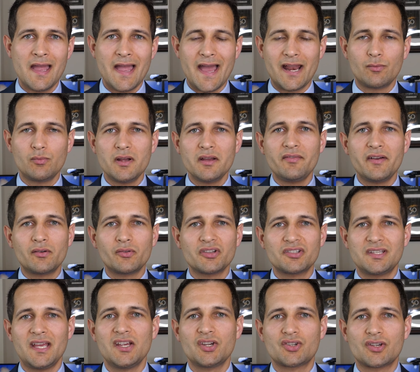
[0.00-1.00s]
And with a
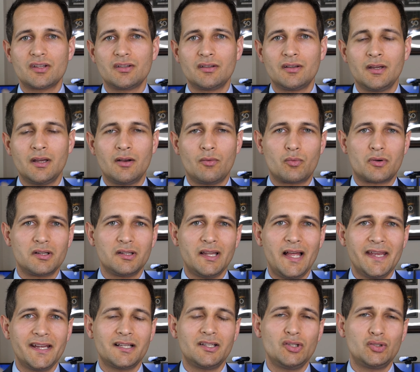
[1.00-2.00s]
recession, we're
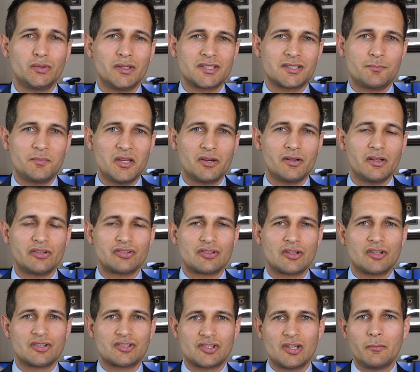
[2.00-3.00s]
likely to experience
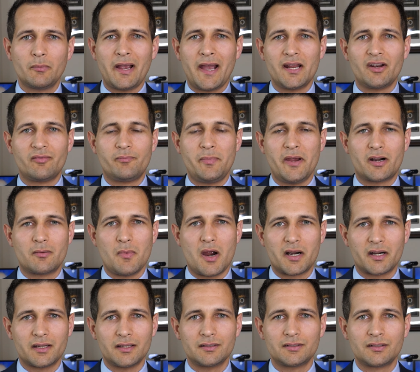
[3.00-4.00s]
some kind of bear
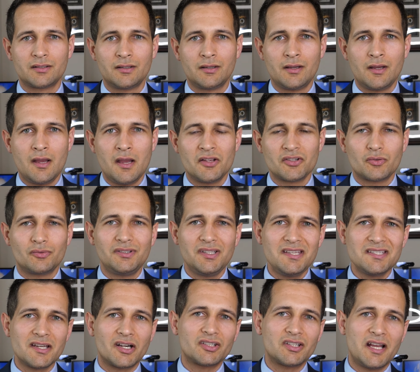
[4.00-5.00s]
market. So
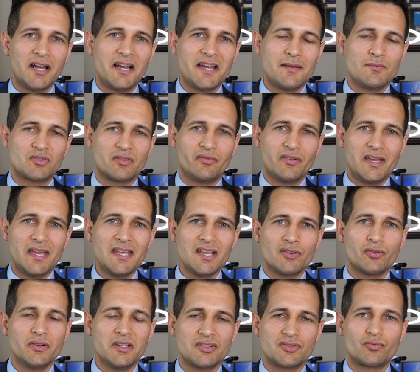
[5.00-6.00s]
these are times of
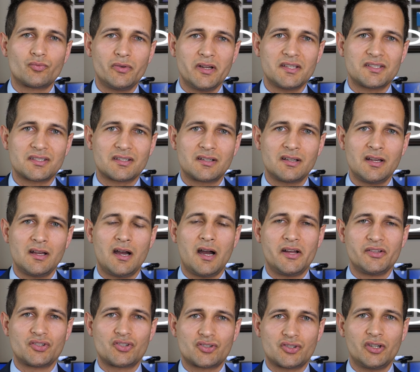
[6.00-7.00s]
increased risk,
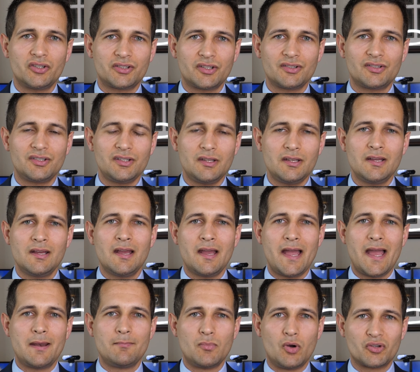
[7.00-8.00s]
uncertainty,
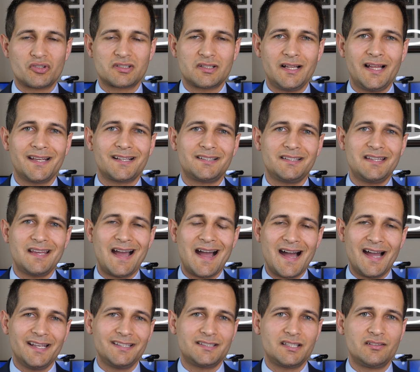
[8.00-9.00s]
and most likely
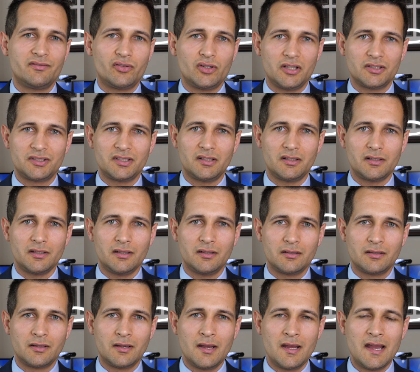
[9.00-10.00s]
heightened volatility.
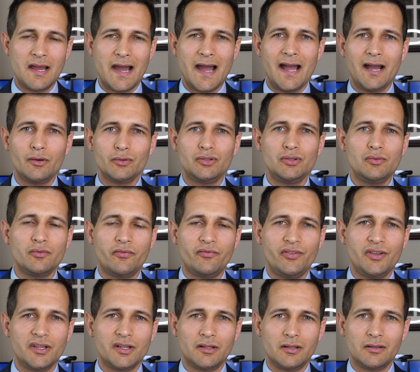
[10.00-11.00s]
How do you
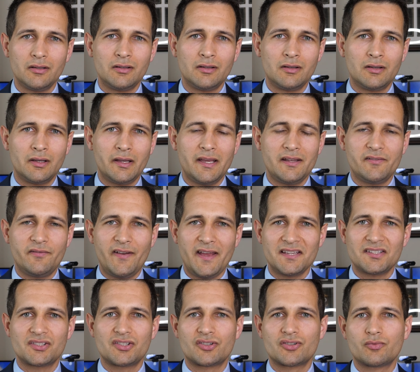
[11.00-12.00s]
feel
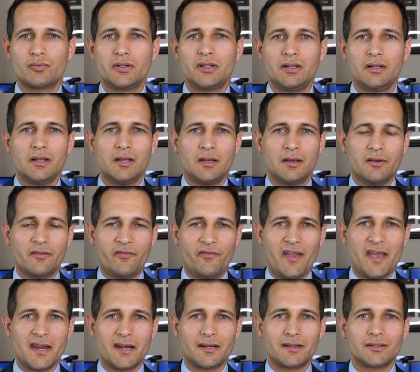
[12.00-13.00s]
investors will
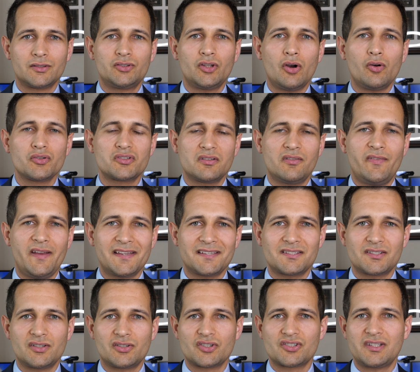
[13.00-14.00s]
fare, those
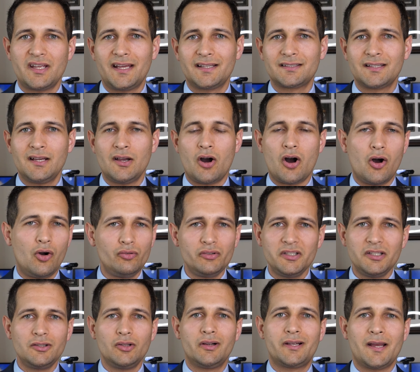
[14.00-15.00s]
investors that
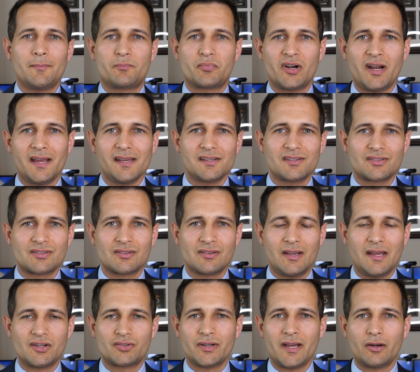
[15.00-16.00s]
only look at price
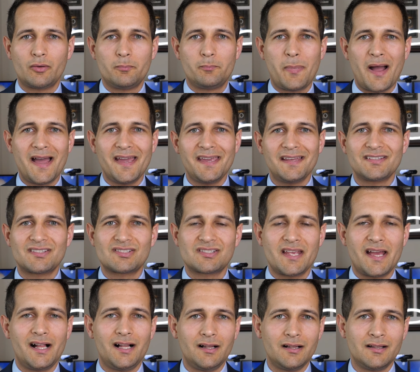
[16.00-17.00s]
and try to buy and
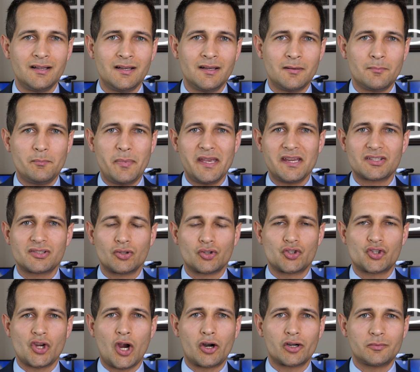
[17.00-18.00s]
sell based on
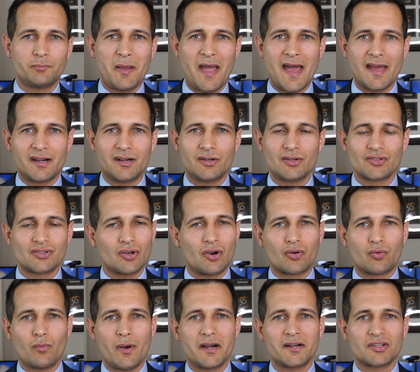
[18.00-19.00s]
chart patterns
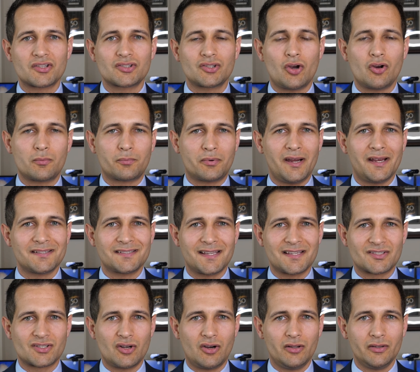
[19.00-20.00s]
or where the stock price
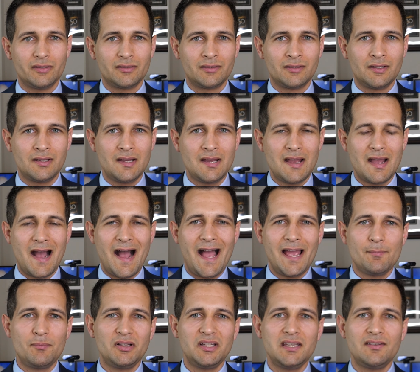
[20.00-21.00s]
has gone? I
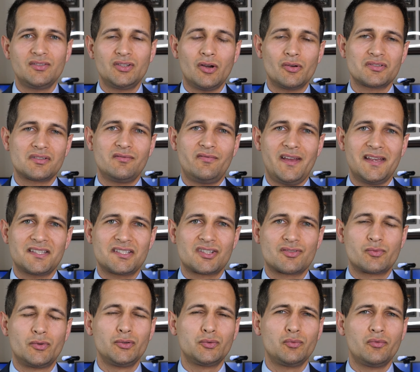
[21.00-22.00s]
believe those investors
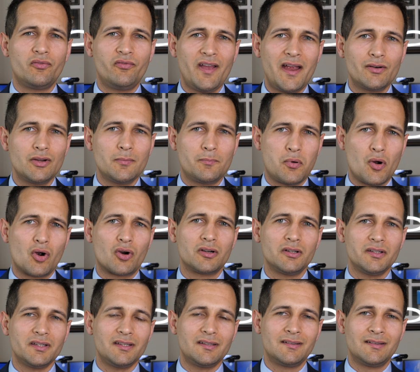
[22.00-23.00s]
will do very
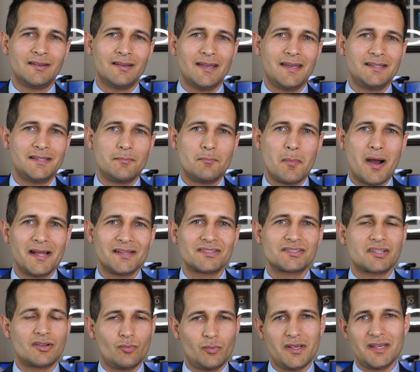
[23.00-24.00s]
poorly in the
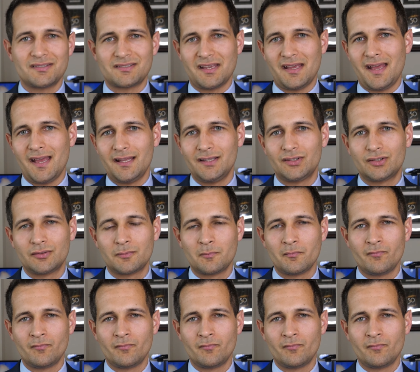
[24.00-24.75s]
months and weeks ahead.